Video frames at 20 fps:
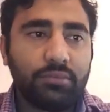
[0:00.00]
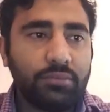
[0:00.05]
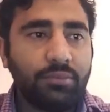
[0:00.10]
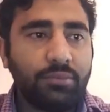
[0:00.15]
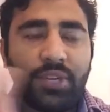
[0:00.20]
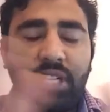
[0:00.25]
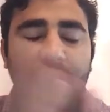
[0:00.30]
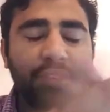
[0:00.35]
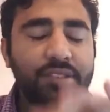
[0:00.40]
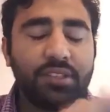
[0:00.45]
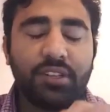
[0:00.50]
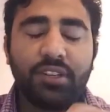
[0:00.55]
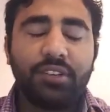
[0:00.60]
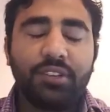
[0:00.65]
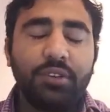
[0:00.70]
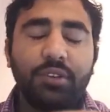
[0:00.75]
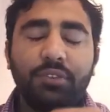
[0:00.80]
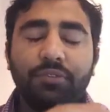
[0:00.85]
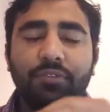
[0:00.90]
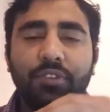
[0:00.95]
branch are
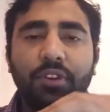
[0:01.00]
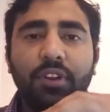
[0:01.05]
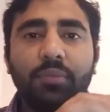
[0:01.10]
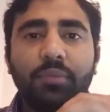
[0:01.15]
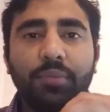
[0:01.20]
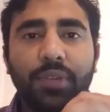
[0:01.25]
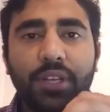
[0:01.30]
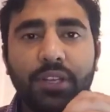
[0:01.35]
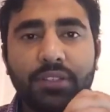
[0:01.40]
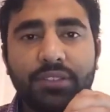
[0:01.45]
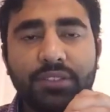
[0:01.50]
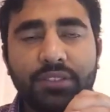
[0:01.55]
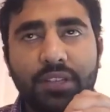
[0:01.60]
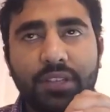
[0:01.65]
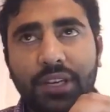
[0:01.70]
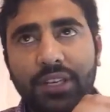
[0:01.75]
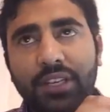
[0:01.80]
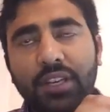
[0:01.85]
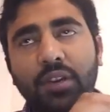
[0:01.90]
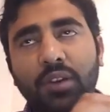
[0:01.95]
you from because
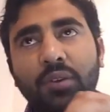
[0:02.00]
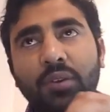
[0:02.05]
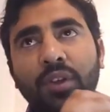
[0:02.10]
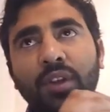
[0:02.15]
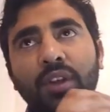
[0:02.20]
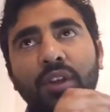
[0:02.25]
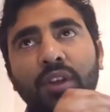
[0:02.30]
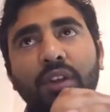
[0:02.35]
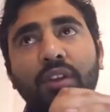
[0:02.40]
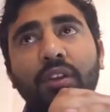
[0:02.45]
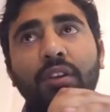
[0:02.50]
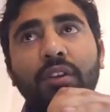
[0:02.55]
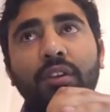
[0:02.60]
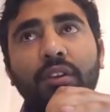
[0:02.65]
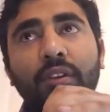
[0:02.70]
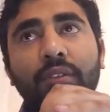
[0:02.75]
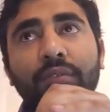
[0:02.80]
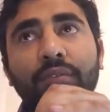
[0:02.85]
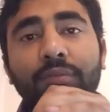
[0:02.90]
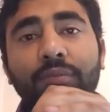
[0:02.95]
right now
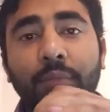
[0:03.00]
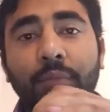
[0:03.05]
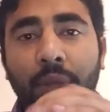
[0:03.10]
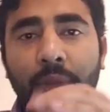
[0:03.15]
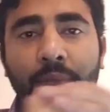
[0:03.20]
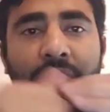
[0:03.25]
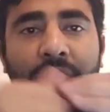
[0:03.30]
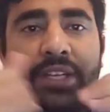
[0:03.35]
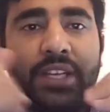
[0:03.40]
i'm like